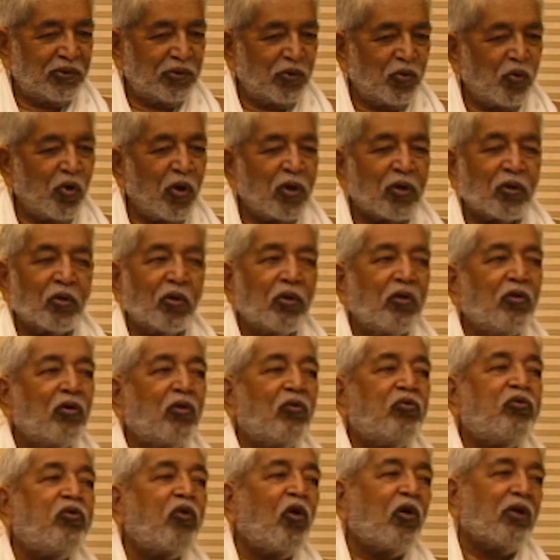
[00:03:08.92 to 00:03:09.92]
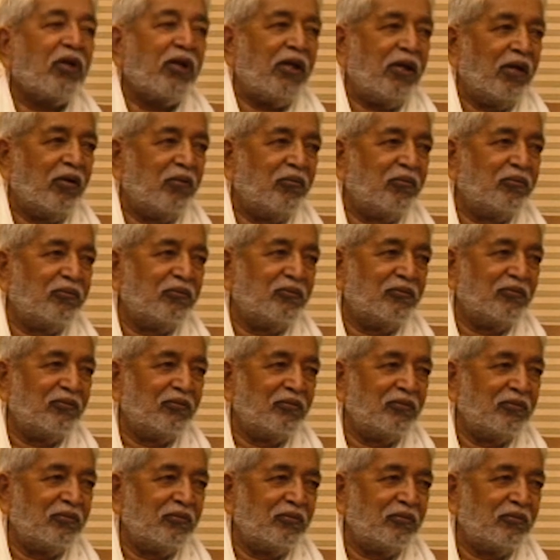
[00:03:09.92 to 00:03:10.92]
You are falling.
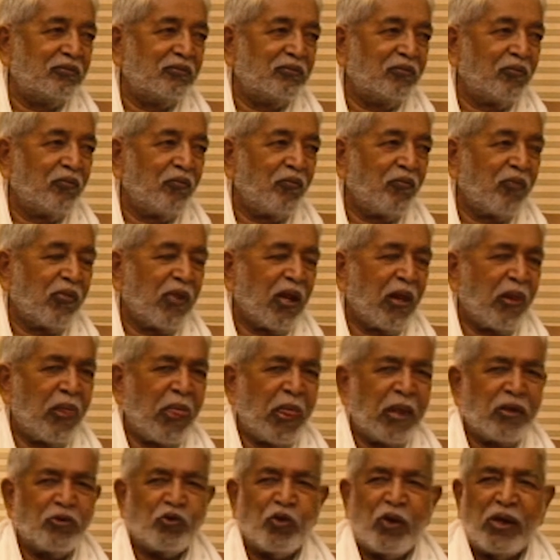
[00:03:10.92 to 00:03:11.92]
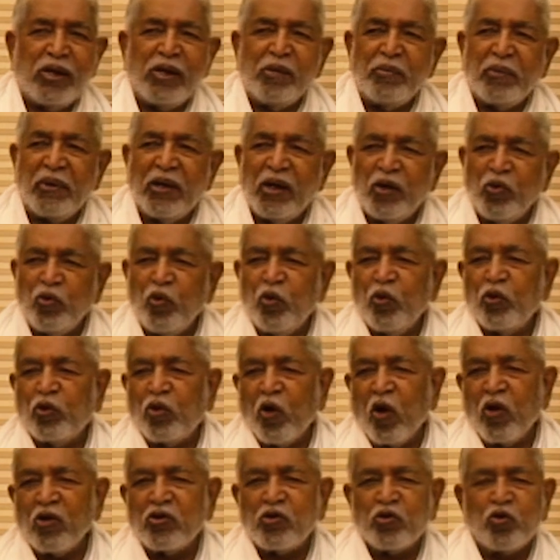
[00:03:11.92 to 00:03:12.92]
So anybody who
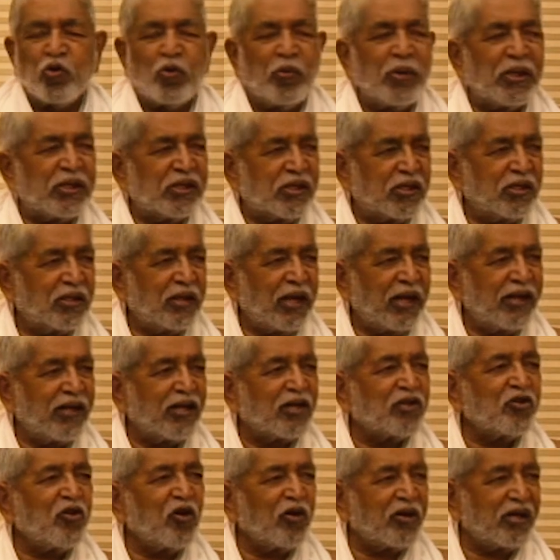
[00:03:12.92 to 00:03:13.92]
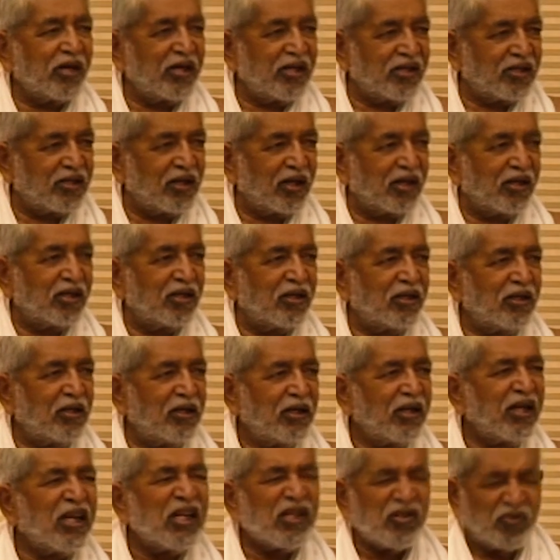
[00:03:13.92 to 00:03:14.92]
talks too much and does not listen
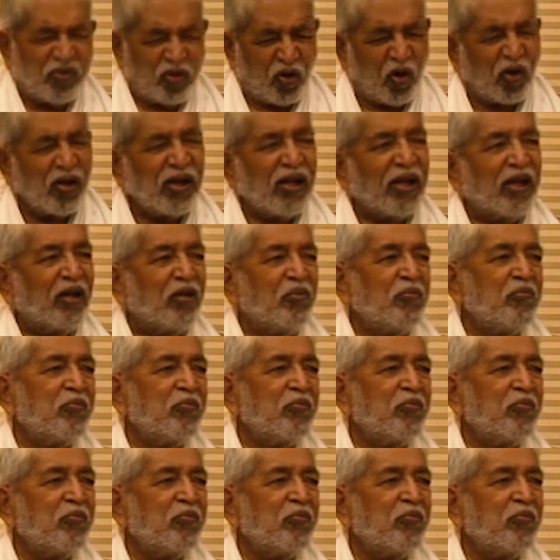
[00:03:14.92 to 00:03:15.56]
is falling.